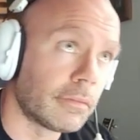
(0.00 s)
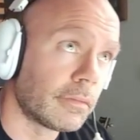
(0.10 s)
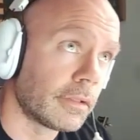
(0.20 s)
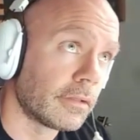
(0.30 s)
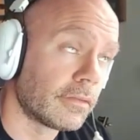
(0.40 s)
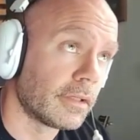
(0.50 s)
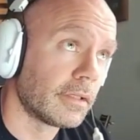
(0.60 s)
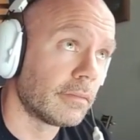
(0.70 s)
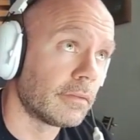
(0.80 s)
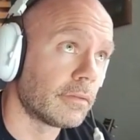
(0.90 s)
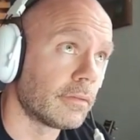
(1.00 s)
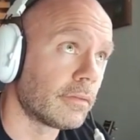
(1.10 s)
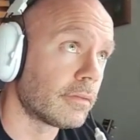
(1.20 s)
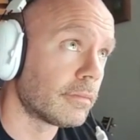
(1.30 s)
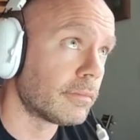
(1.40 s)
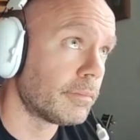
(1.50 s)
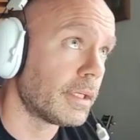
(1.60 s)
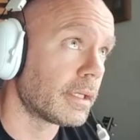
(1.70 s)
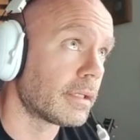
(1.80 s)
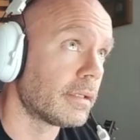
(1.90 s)
13, which was
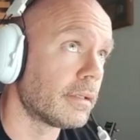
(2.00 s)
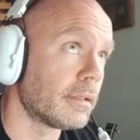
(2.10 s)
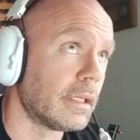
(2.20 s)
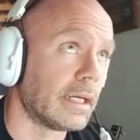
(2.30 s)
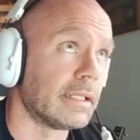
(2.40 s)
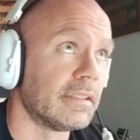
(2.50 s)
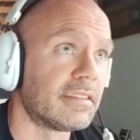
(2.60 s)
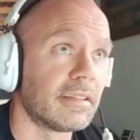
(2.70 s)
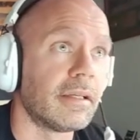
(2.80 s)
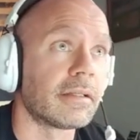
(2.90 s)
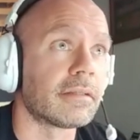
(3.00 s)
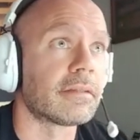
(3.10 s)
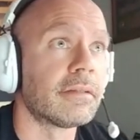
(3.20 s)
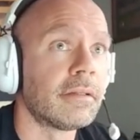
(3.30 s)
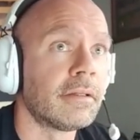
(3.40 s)
back in '96,